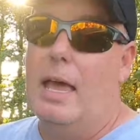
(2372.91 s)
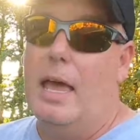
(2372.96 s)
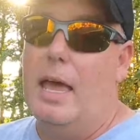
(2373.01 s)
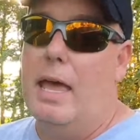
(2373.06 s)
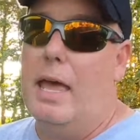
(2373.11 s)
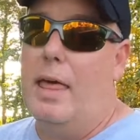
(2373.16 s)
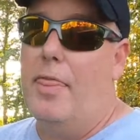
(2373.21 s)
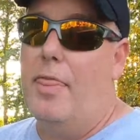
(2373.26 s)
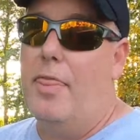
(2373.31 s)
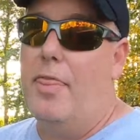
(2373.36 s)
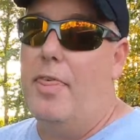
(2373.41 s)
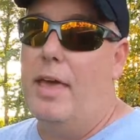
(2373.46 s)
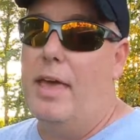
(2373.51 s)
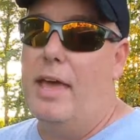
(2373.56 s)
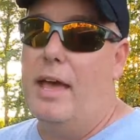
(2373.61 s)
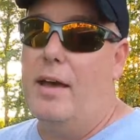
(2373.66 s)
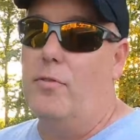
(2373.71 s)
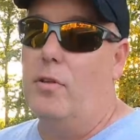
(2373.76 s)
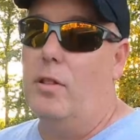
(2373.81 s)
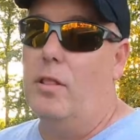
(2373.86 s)
and they
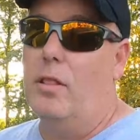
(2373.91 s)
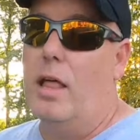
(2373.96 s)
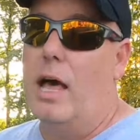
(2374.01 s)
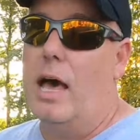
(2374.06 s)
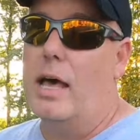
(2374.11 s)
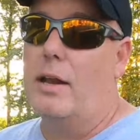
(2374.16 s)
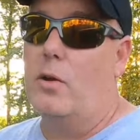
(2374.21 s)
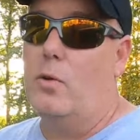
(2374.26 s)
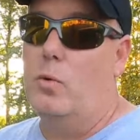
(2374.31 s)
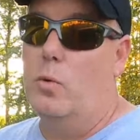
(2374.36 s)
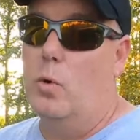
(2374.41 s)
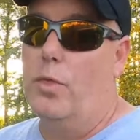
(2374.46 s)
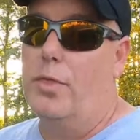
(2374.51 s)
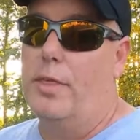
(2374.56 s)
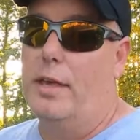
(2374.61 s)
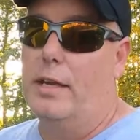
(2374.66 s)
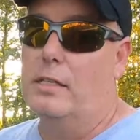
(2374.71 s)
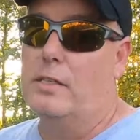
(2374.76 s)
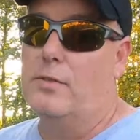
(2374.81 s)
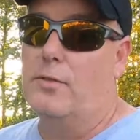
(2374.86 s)
have a lot of cool
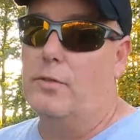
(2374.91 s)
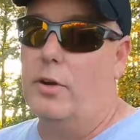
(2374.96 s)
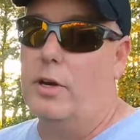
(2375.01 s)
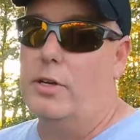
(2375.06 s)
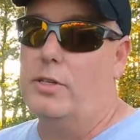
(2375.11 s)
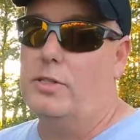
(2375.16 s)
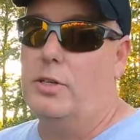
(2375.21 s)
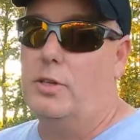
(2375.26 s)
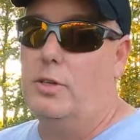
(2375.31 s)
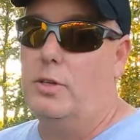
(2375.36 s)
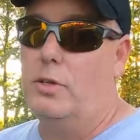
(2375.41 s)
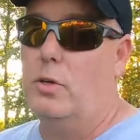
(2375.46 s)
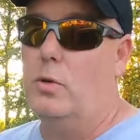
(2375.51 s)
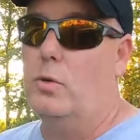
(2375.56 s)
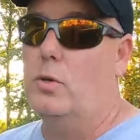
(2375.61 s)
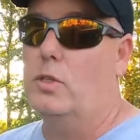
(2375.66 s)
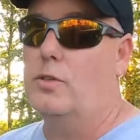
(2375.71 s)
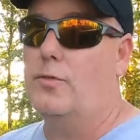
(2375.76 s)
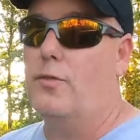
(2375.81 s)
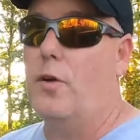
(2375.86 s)
things for us to
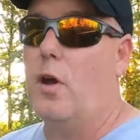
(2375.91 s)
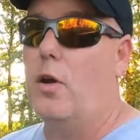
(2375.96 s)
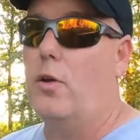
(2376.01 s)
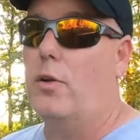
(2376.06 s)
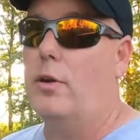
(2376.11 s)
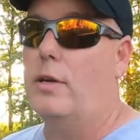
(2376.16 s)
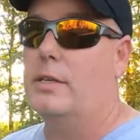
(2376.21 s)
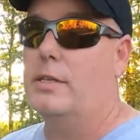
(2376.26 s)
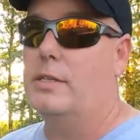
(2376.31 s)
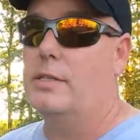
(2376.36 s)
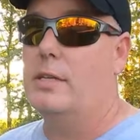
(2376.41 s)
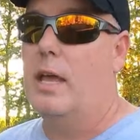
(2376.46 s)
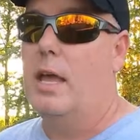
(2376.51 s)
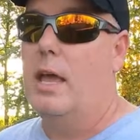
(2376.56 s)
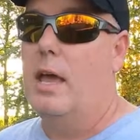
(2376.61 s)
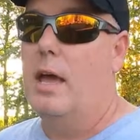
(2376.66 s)
do as far as